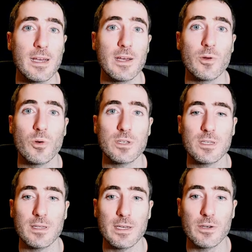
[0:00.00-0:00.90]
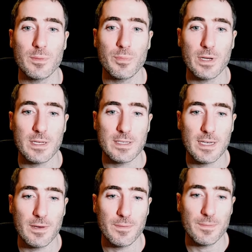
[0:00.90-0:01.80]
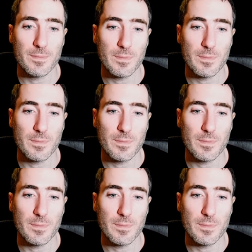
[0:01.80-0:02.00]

in order to later break it down.